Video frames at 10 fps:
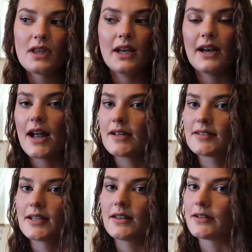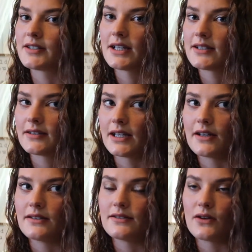And honestly, there's things that
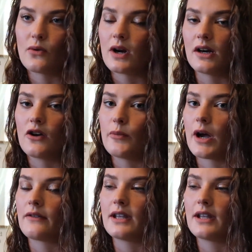they don't want to know about.